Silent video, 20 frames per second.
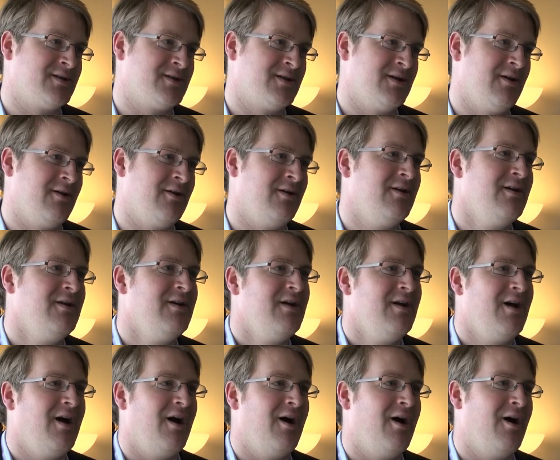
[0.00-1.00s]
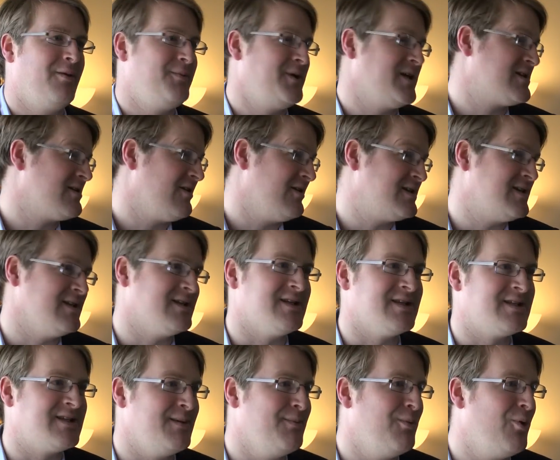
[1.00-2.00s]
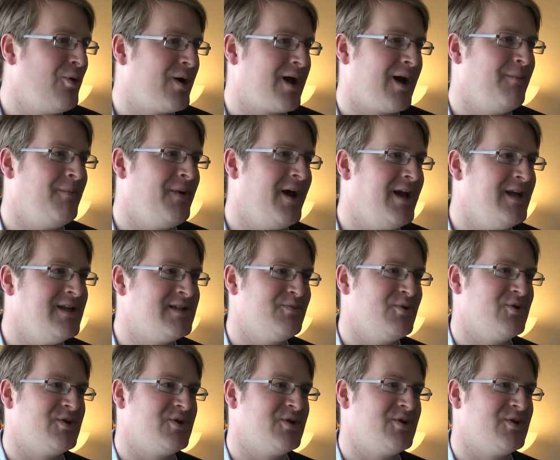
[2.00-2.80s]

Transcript: So I'm excited to see more campaigns,